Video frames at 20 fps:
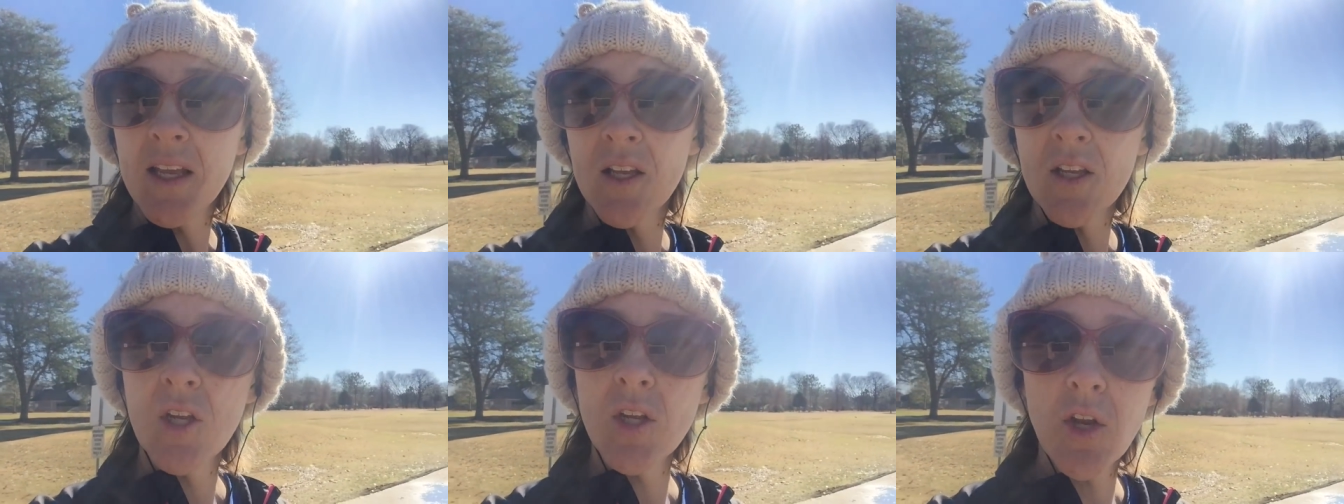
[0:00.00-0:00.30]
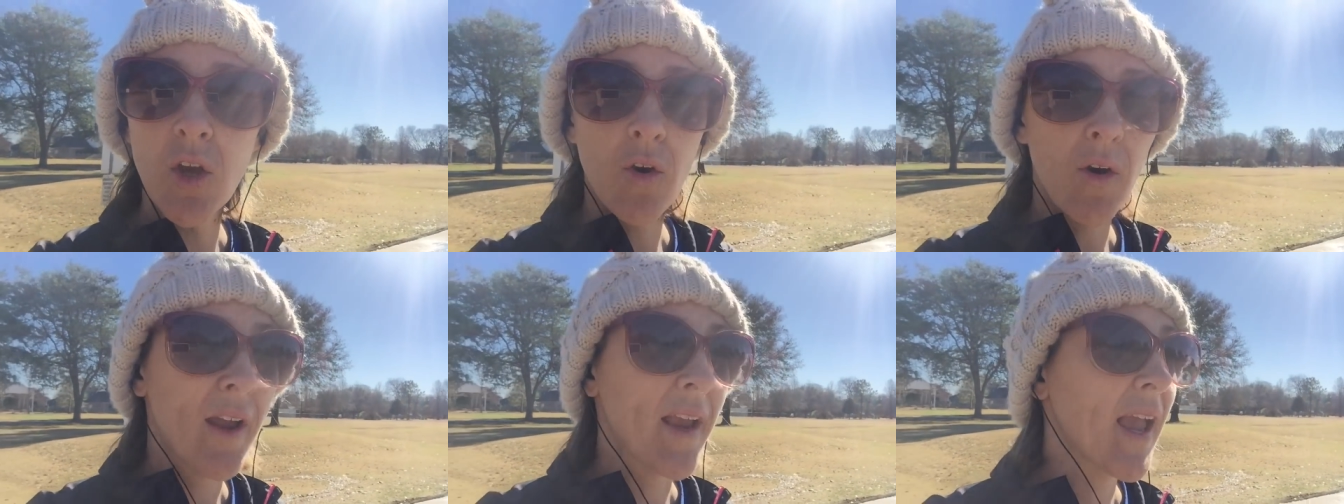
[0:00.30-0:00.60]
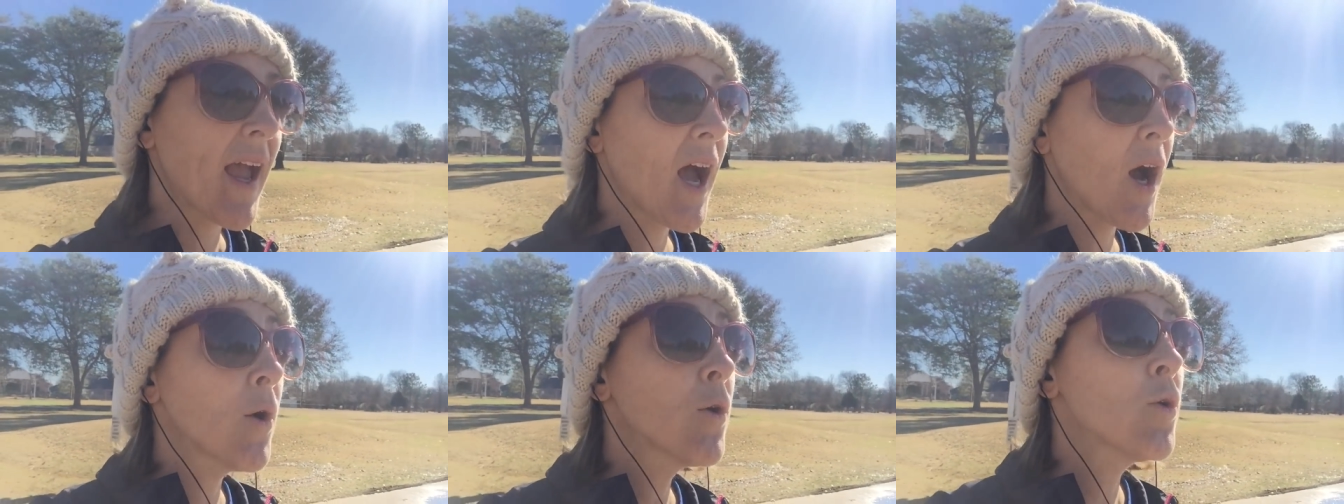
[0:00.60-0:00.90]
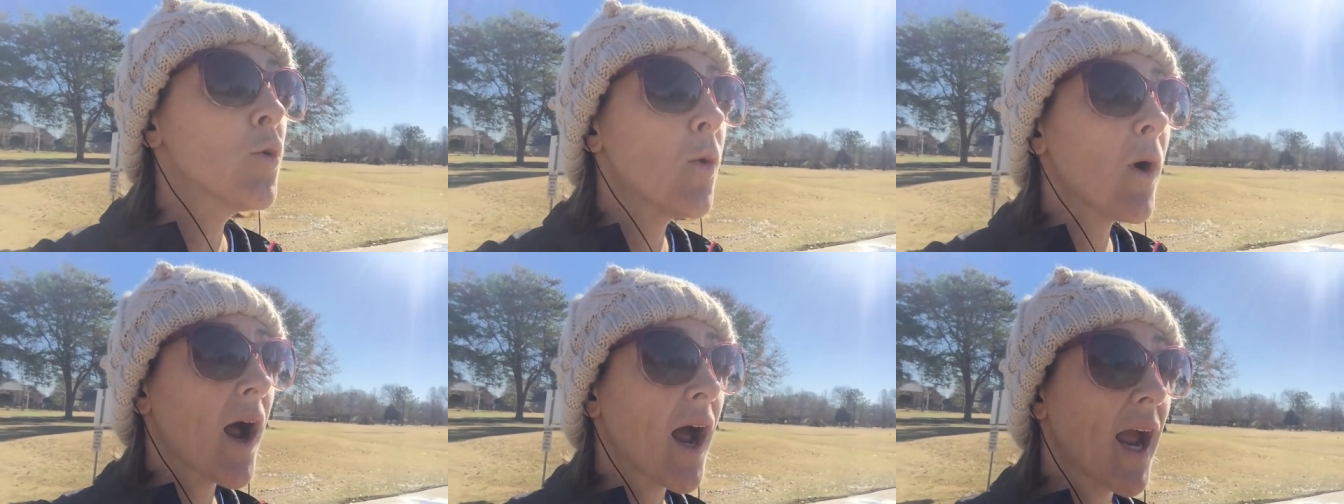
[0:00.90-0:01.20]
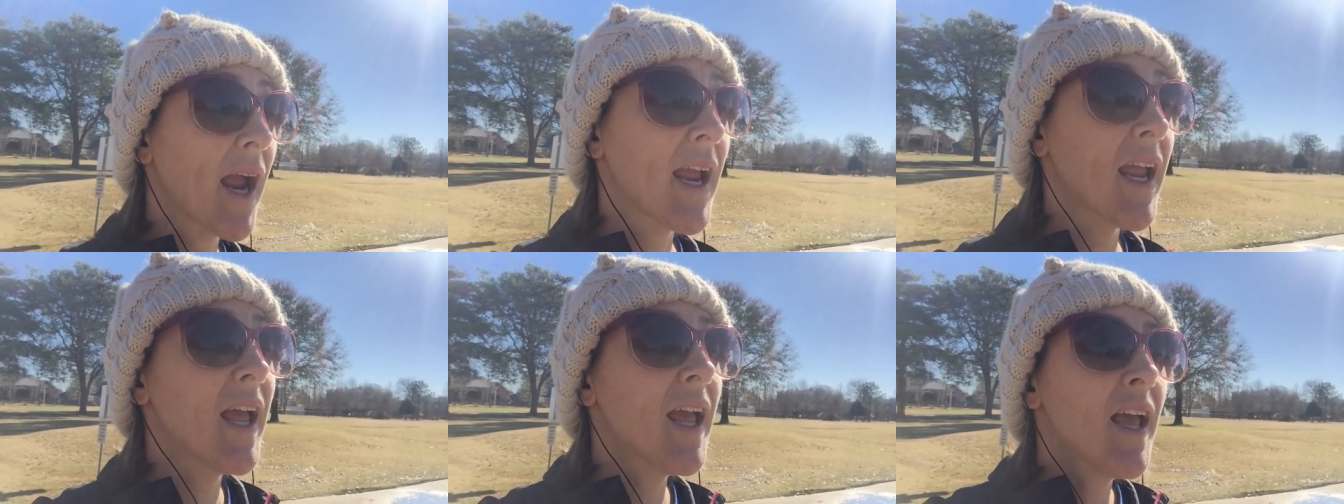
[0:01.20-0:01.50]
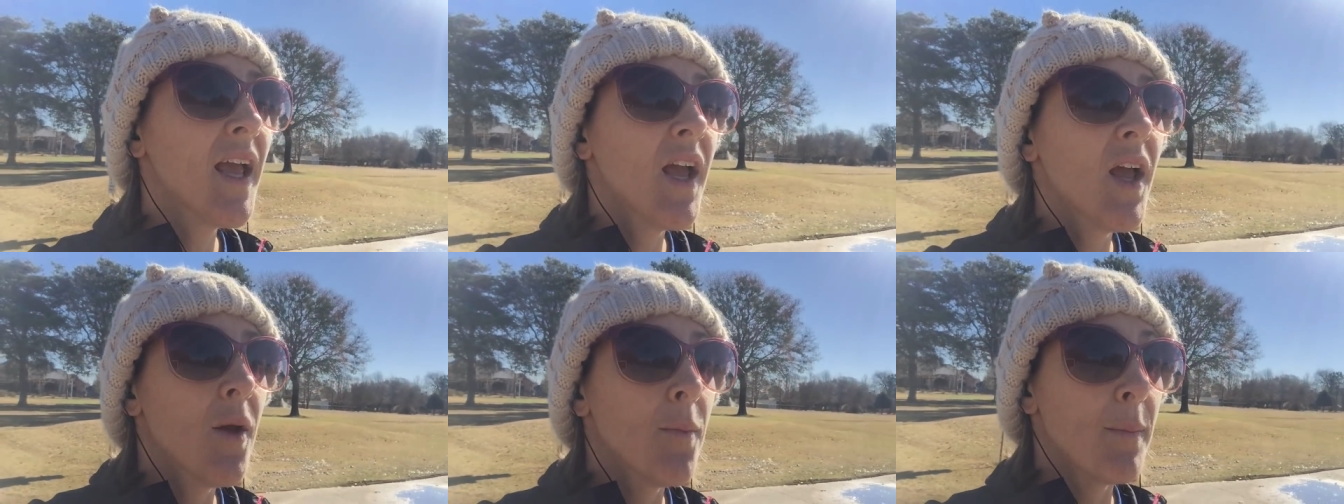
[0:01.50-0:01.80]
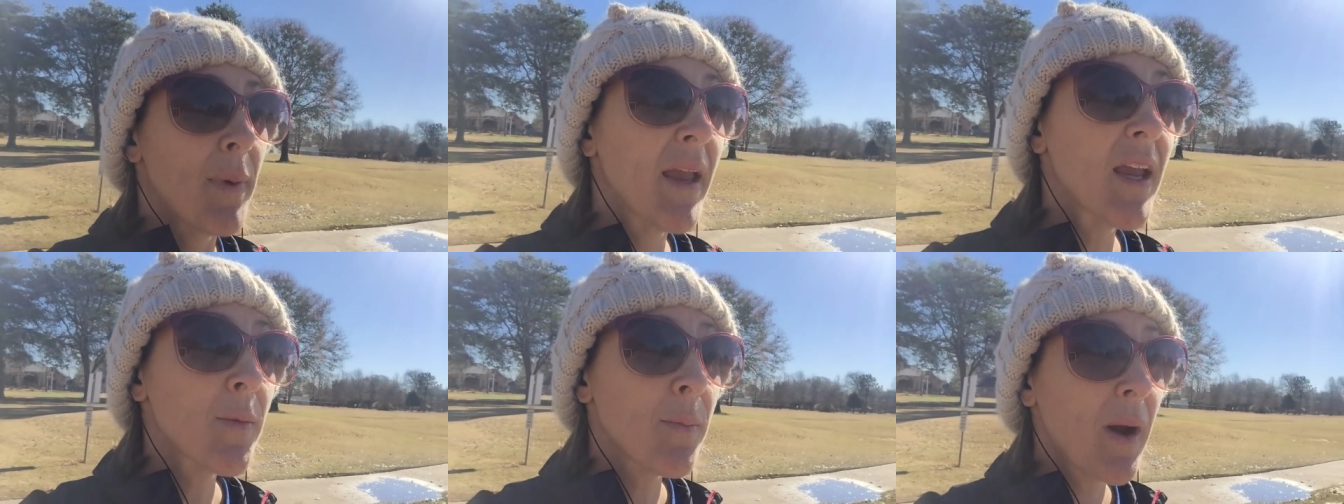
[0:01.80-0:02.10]
You know, like how do I
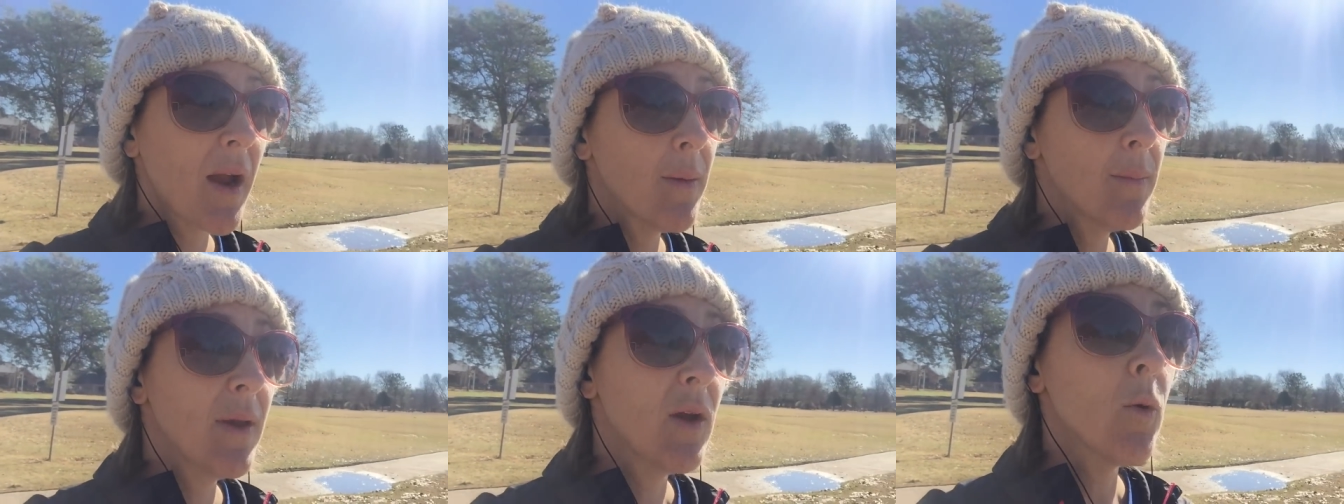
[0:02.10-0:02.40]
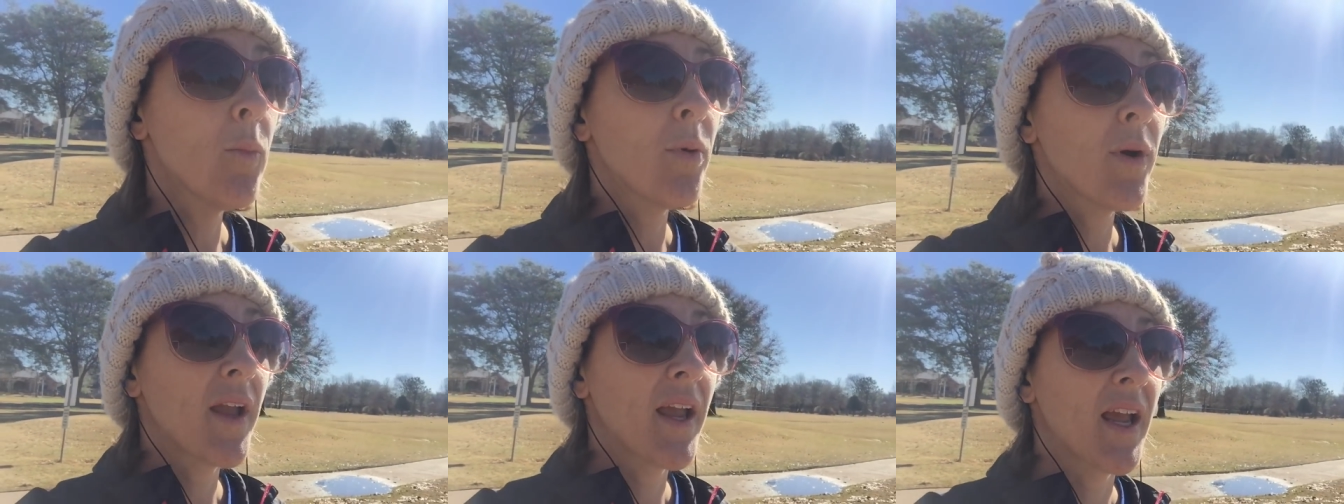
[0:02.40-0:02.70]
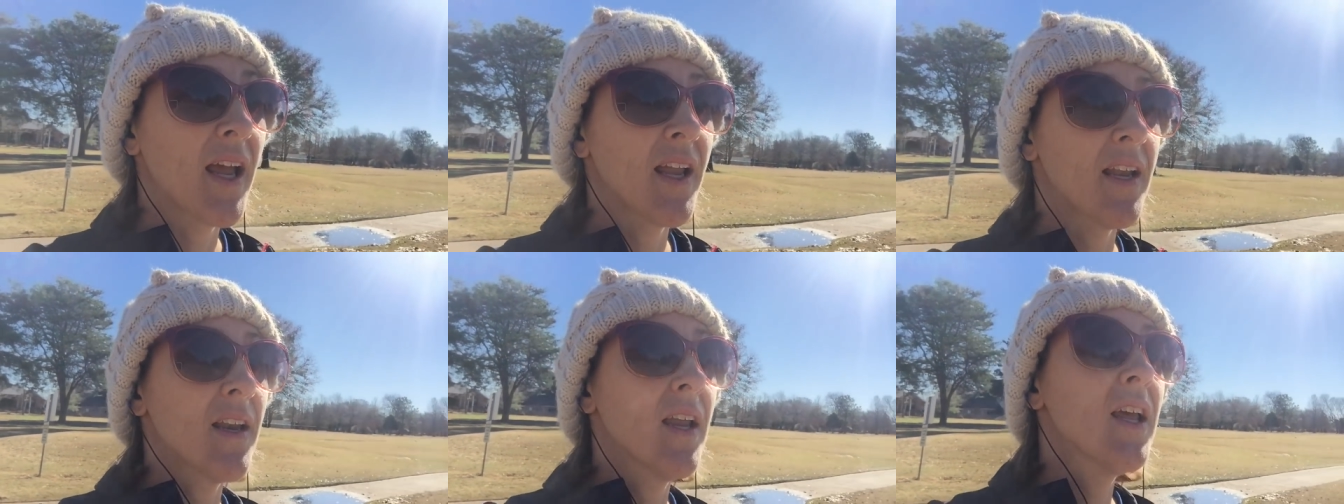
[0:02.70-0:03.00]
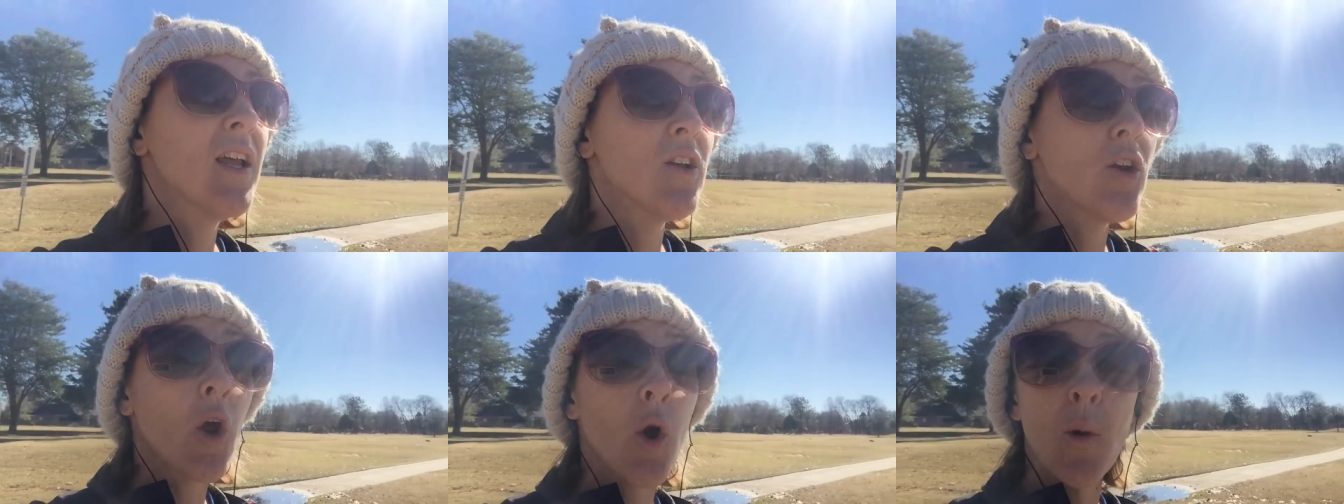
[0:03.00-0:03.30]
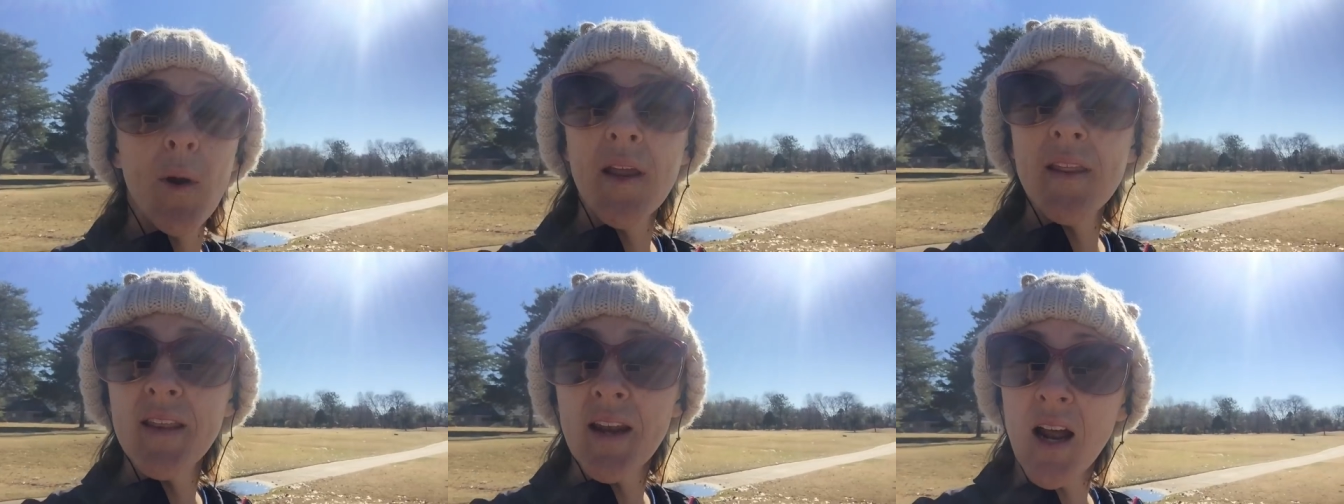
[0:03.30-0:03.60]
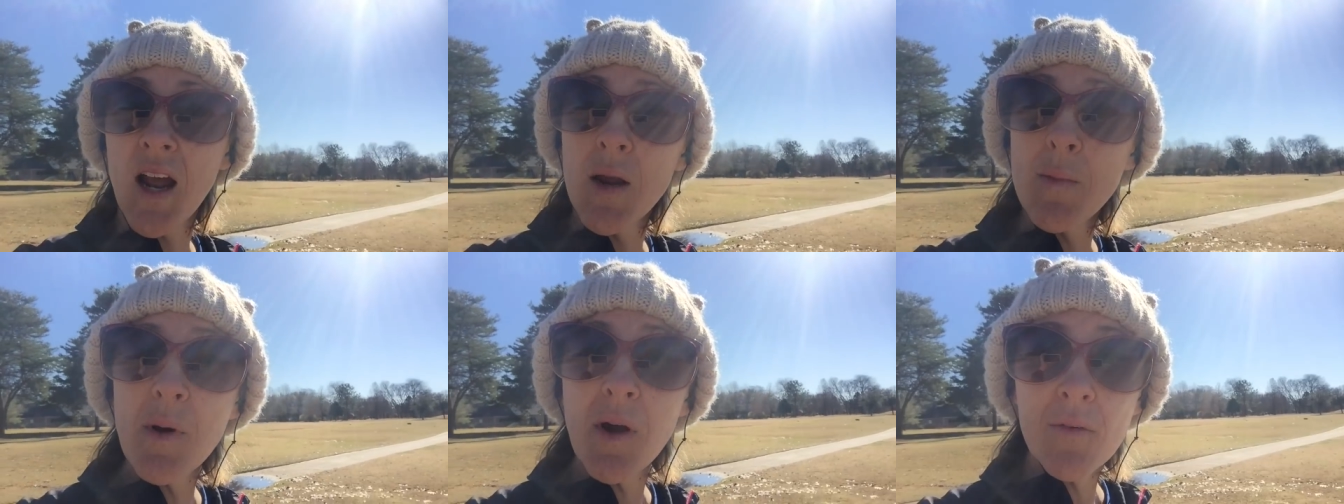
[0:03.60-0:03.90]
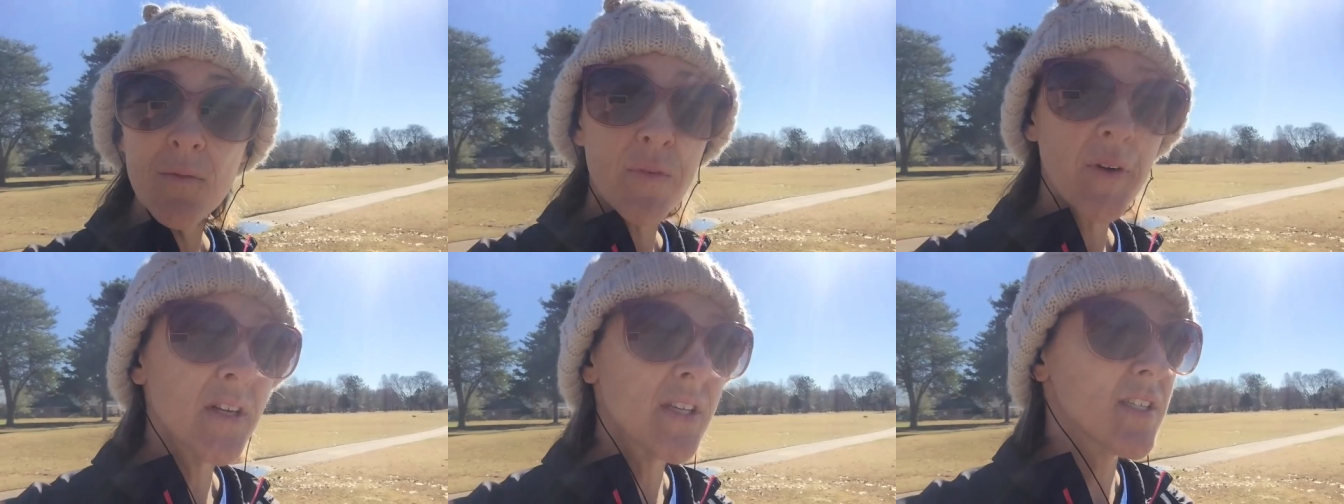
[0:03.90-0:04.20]
make my meal plan knowing that I'm
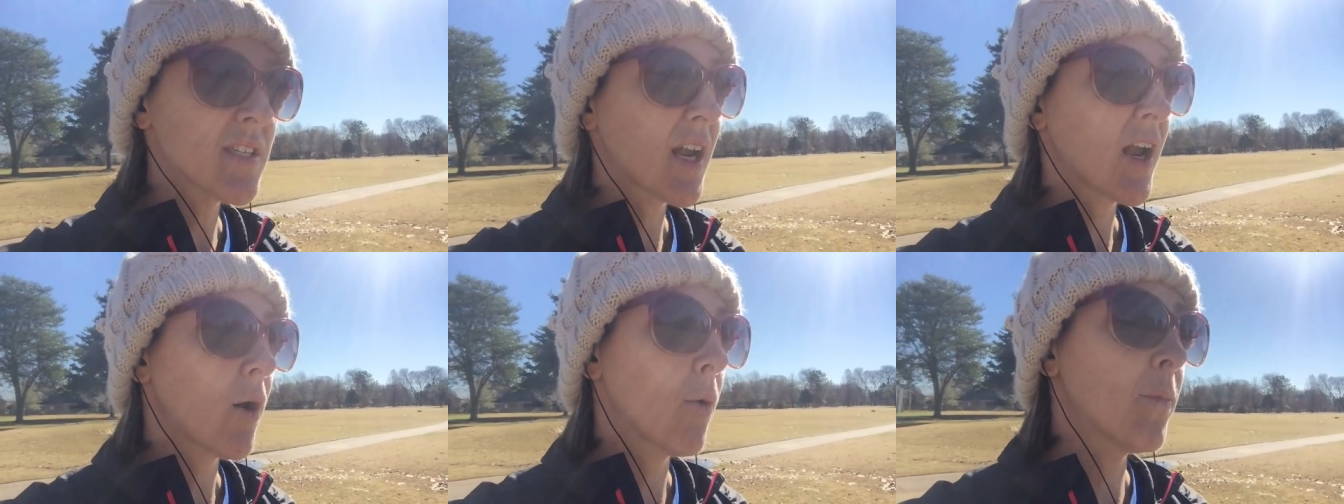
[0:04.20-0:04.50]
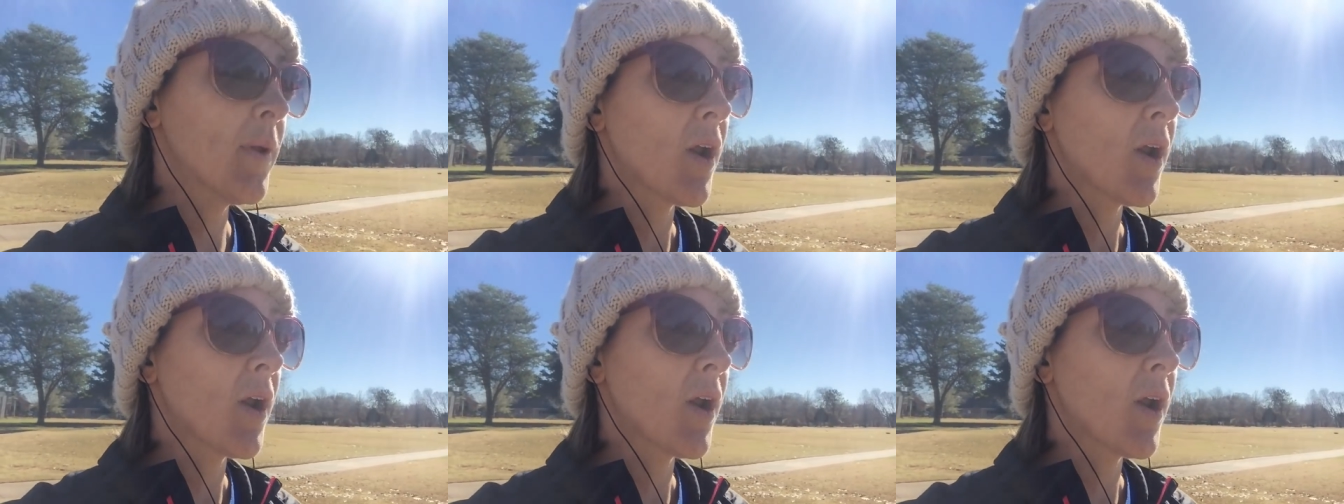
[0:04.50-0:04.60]
on freestyle,